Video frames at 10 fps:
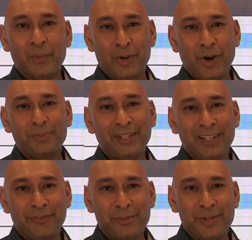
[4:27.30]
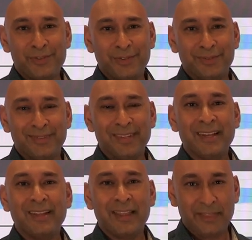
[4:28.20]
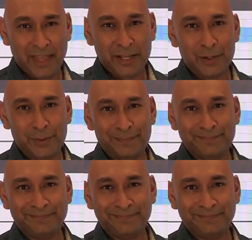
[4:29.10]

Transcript: We hope to hear from you soon. Thank you.